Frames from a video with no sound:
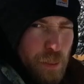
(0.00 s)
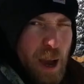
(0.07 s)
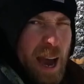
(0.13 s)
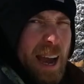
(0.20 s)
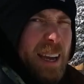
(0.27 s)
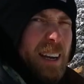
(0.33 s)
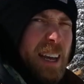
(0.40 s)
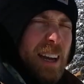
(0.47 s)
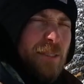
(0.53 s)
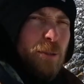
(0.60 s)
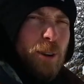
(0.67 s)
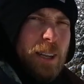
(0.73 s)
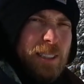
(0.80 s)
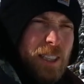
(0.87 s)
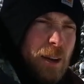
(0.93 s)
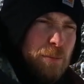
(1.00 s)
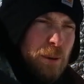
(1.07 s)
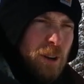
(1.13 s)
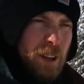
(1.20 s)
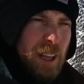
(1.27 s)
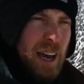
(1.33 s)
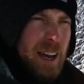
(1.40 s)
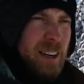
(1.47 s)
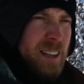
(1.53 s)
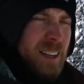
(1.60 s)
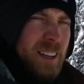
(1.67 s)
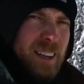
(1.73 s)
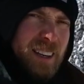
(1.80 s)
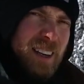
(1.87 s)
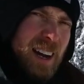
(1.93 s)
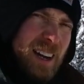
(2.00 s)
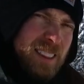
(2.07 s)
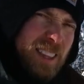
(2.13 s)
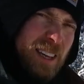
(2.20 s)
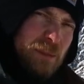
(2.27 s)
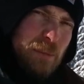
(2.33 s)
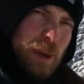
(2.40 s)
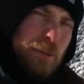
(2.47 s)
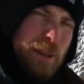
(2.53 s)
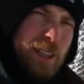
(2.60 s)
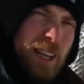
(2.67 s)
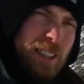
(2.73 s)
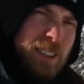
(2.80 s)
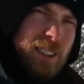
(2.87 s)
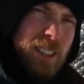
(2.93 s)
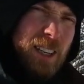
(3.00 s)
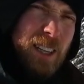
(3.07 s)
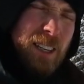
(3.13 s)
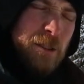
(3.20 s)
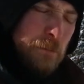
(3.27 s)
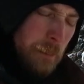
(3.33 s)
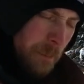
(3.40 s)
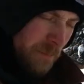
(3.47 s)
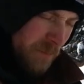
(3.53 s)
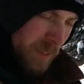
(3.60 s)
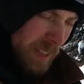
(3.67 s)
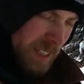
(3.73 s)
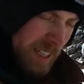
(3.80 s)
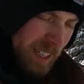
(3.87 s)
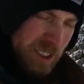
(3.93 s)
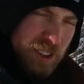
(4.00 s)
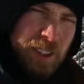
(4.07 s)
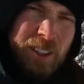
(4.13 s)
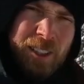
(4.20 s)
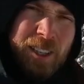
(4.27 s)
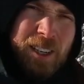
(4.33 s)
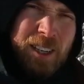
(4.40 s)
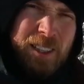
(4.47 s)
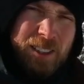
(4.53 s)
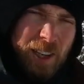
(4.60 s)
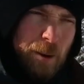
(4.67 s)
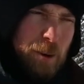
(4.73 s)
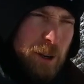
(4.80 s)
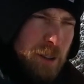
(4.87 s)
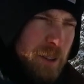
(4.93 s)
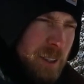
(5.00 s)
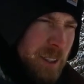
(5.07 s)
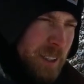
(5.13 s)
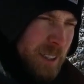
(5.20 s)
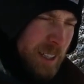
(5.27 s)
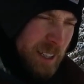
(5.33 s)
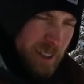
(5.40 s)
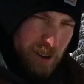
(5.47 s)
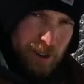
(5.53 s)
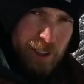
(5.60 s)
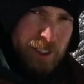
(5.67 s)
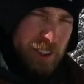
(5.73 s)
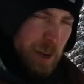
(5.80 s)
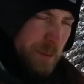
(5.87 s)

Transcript: back and have it raise up and all that. I think maybe next uh, next summer, uh, or this